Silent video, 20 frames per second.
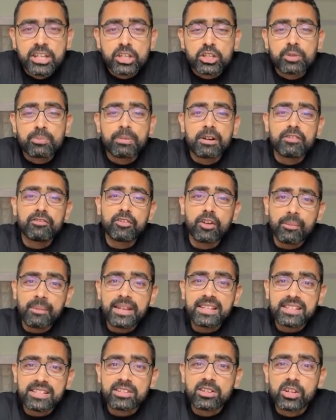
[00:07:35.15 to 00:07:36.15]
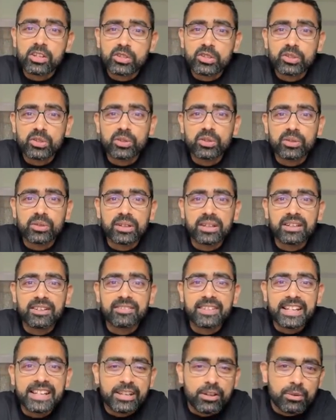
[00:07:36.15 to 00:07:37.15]
So performance is also
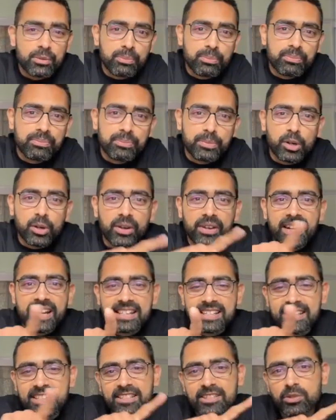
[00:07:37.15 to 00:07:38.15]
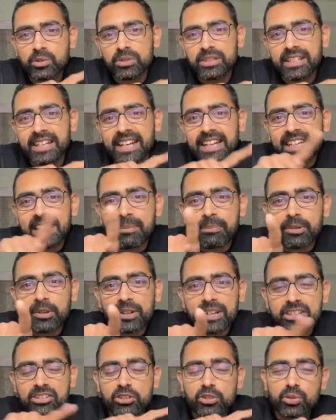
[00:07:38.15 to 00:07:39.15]
when you progress, do the data
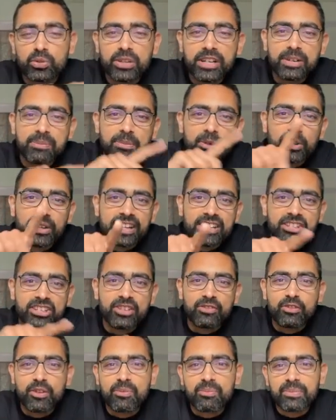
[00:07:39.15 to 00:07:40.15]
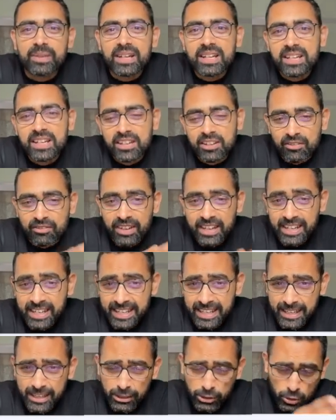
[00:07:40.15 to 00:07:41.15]
progress, student progression from 1
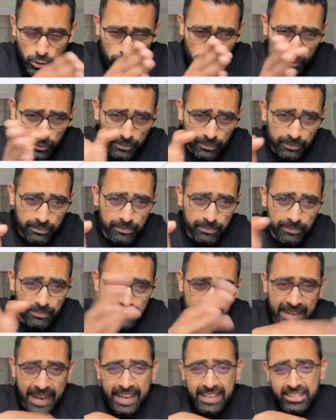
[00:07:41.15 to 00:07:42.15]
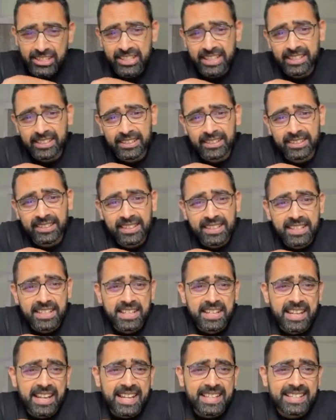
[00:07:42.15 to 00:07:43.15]
year to next year.
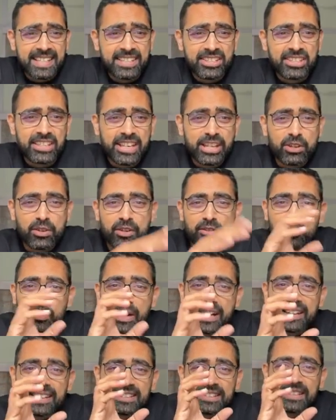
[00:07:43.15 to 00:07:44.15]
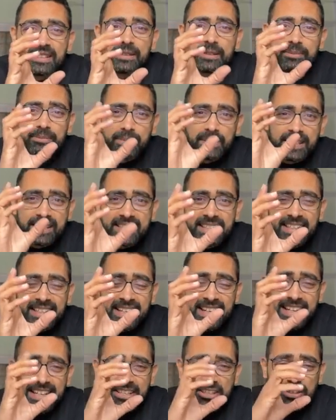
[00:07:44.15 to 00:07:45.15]
Essentially, you have to enter the
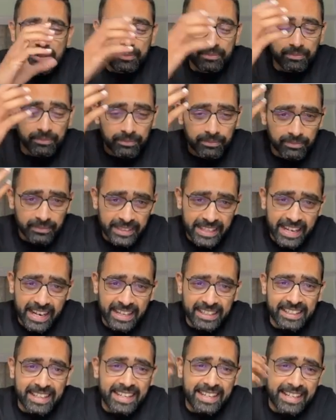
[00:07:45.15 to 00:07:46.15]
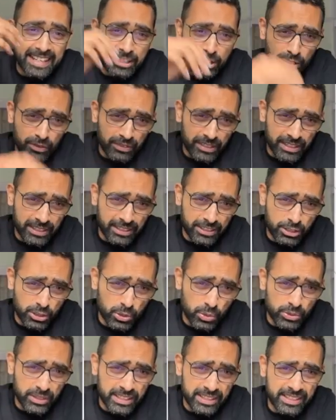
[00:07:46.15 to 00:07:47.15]
percentage, the attendance of the
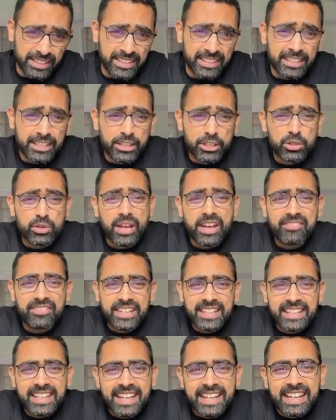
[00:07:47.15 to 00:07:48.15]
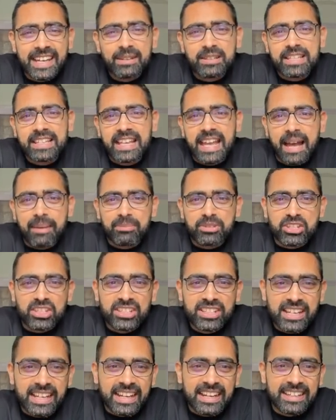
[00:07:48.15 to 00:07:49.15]
student. So everything gets
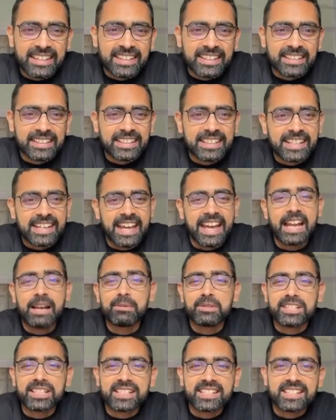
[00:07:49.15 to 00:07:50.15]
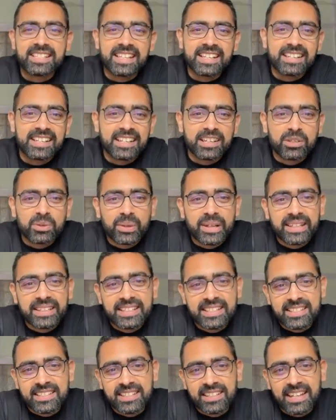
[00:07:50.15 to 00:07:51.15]
captured, and it helps us in doing
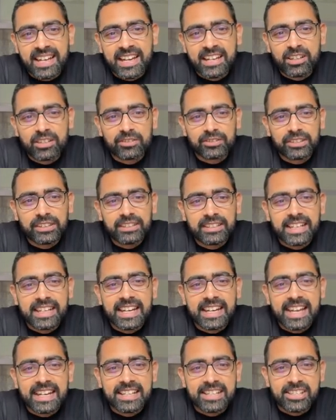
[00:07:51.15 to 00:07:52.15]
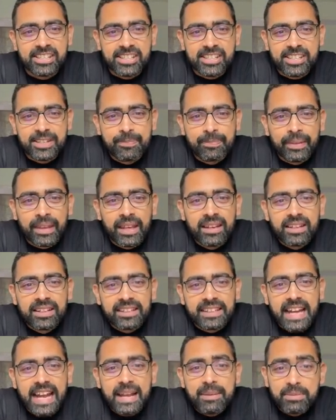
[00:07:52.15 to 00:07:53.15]
this kind of analysis.
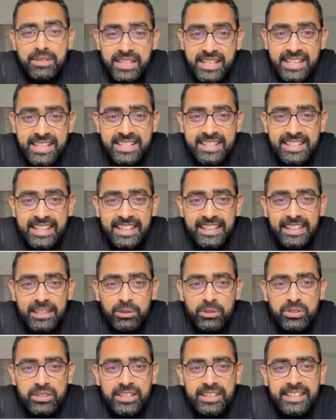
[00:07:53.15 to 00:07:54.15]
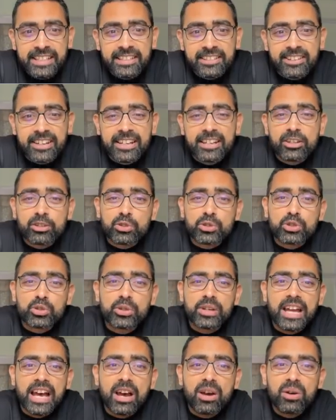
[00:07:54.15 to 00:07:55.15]
Time series data to study the trend. So
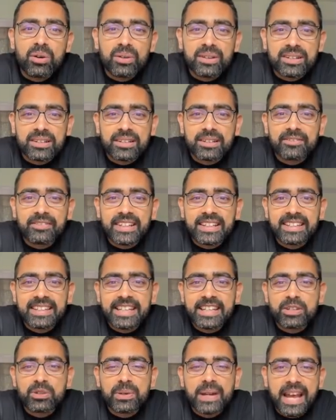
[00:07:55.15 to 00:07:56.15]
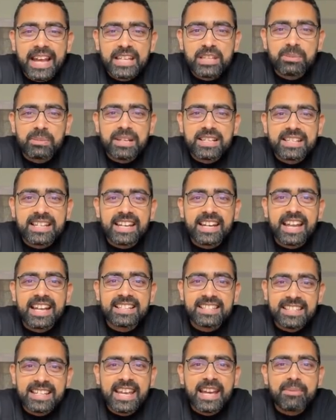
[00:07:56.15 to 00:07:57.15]
now with the UDISE Plus and
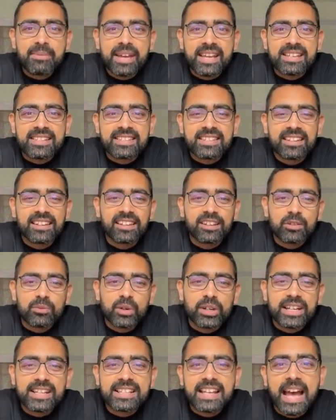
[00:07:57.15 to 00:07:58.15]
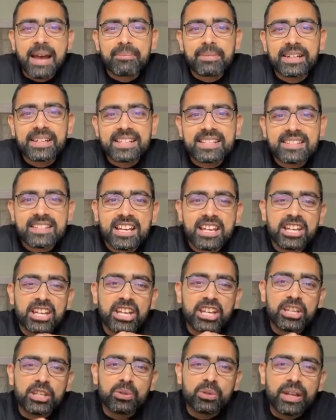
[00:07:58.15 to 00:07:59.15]
SDMS, what has happened is
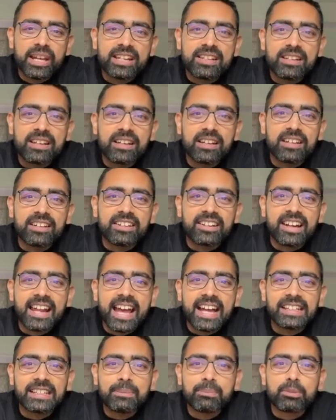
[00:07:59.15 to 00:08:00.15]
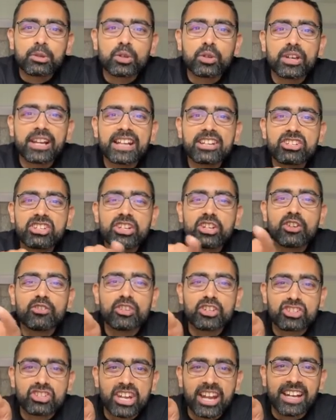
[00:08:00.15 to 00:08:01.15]
you can track the progression
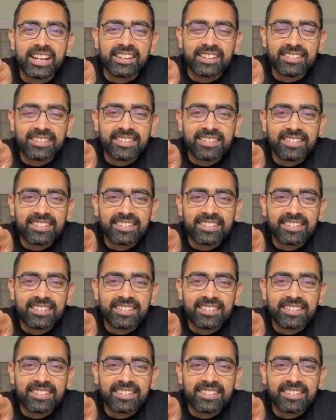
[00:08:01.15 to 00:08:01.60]
of a child.